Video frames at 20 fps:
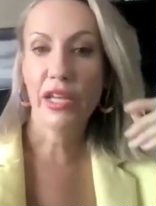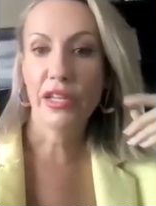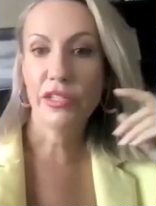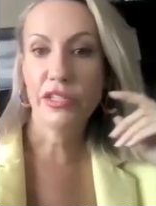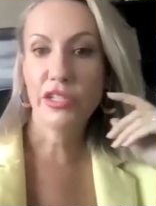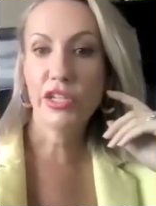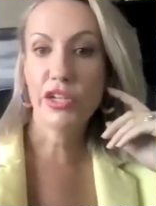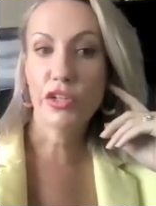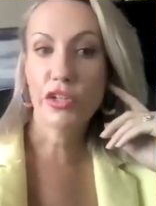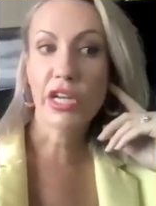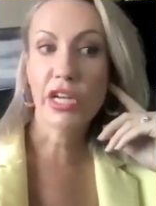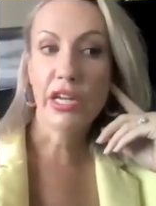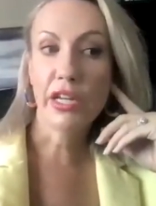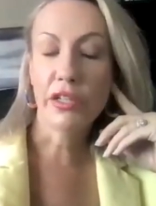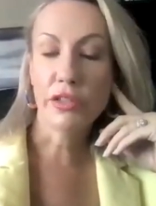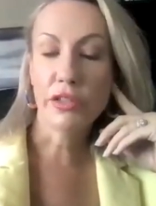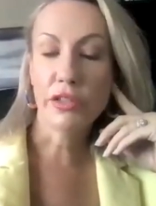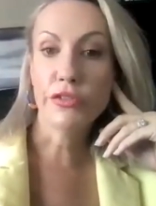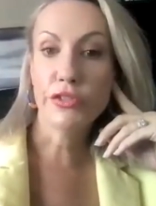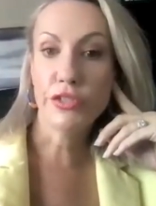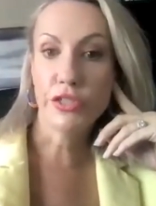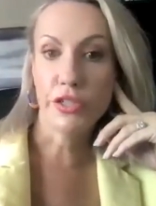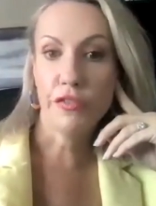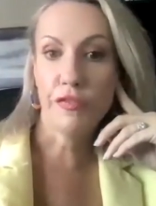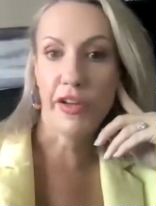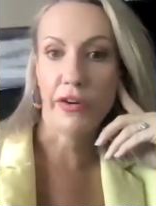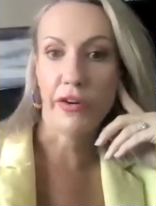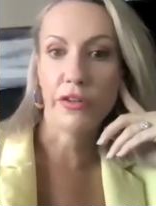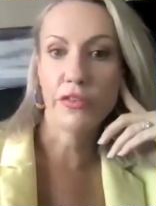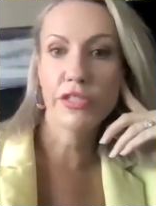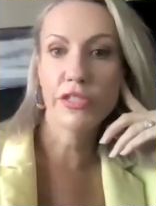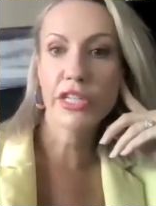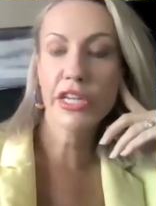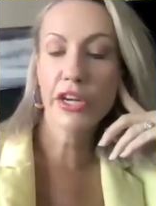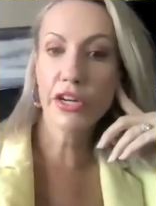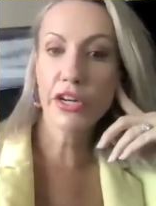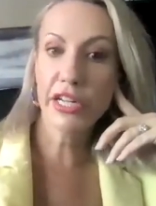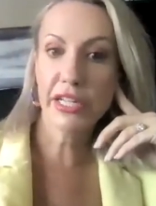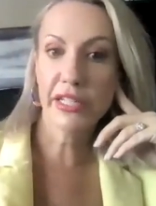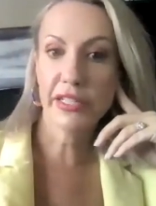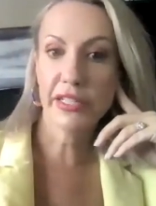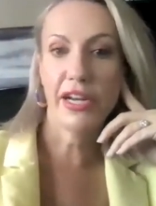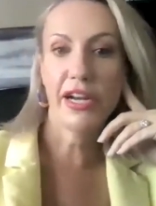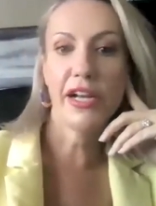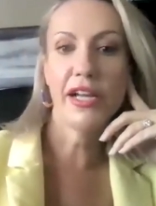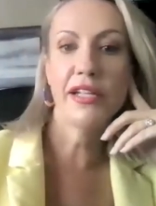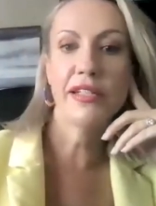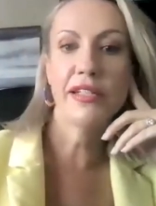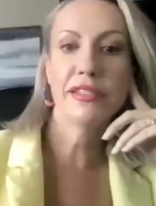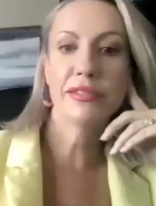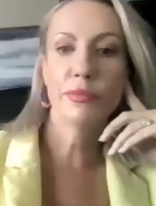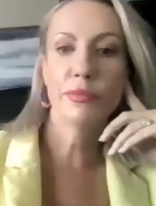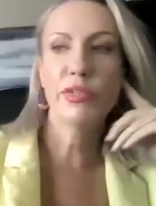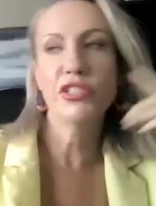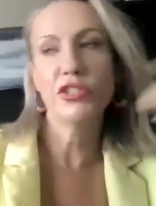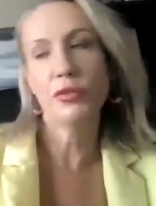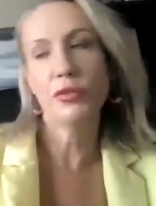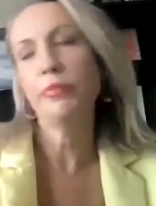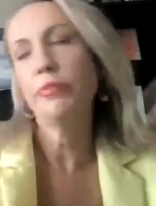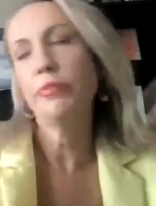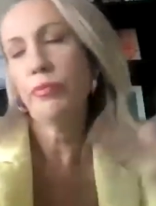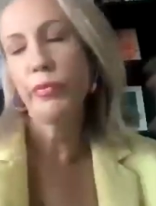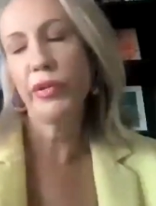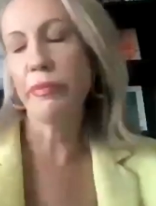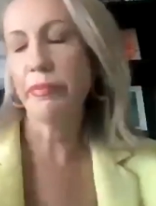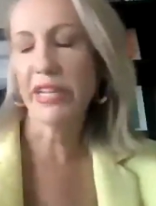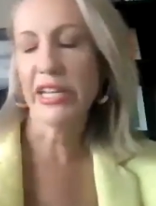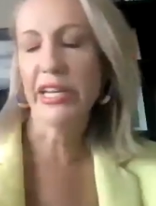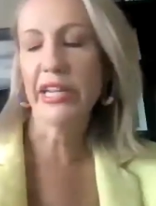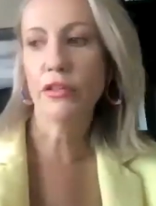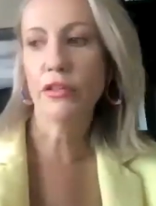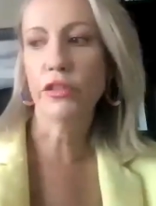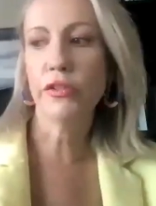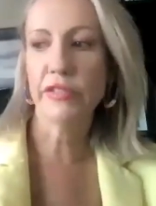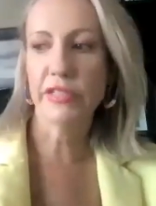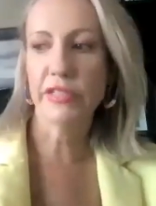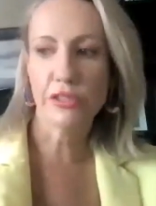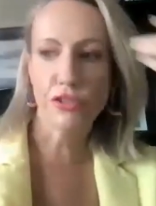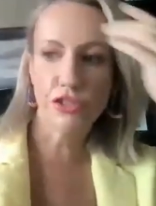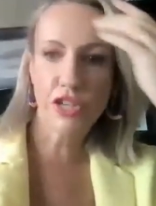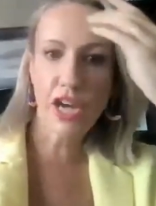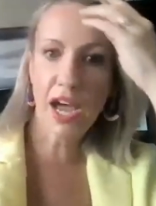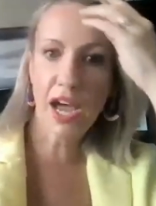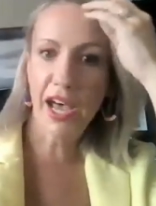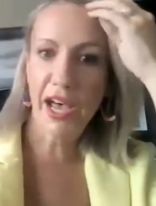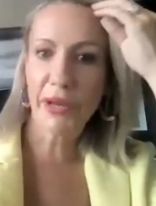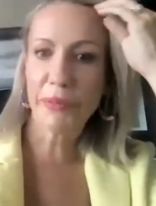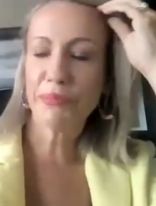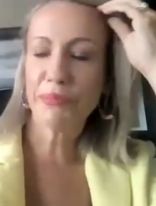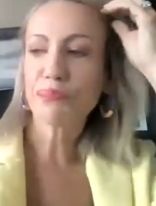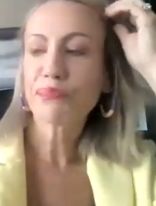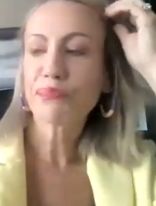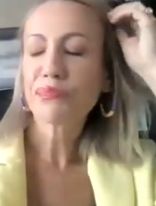You're going to lose your federal security clearance, which would mean he'd lose his job.